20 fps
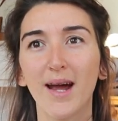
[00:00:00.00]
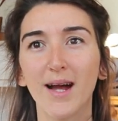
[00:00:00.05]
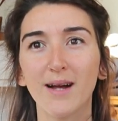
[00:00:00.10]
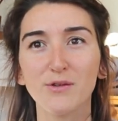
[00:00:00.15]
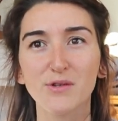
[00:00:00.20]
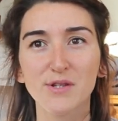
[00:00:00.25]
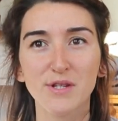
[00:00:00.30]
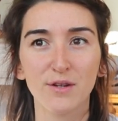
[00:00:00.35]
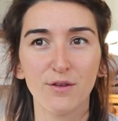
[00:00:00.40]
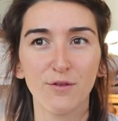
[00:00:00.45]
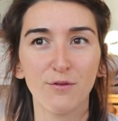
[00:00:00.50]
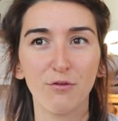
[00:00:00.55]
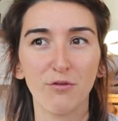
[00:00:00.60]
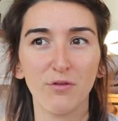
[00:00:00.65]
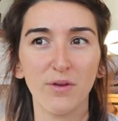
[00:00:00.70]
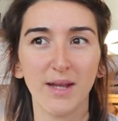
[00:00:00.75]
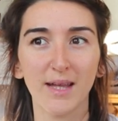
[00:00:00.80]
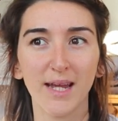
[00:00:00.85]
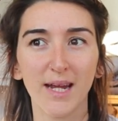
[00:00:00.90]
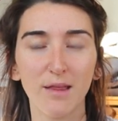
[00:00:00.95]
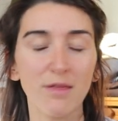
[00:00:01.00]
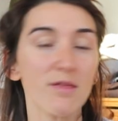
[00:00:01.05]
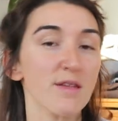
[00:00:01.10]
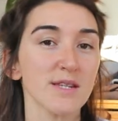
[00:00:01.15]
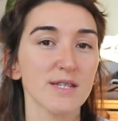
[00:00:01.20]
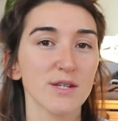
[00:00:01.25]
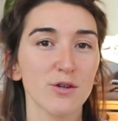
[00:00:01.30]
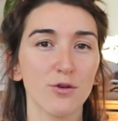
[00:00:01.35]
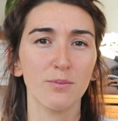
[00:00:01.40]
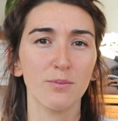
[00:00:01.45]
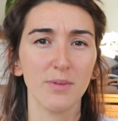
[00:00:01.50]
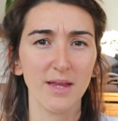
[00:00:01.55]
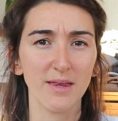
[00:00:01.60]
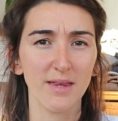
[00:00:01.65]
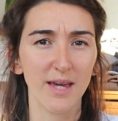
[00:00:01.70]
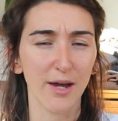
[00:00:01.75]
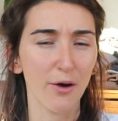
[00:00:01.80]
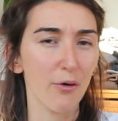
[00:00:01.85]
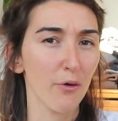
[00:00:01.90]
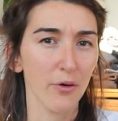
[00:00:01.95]
else could feel like this be
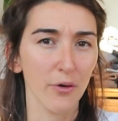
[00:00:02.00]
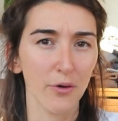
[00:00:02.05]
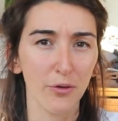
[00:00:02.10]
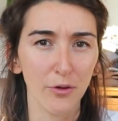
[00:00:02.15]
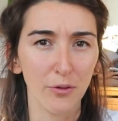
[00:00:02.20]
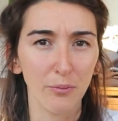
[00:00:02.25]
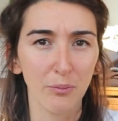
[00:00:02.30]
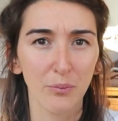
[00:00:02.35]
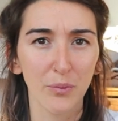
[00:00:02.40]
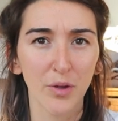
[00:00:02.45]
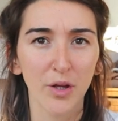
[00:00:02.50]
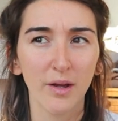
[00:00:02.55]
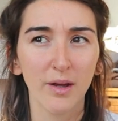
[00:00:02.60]
their home,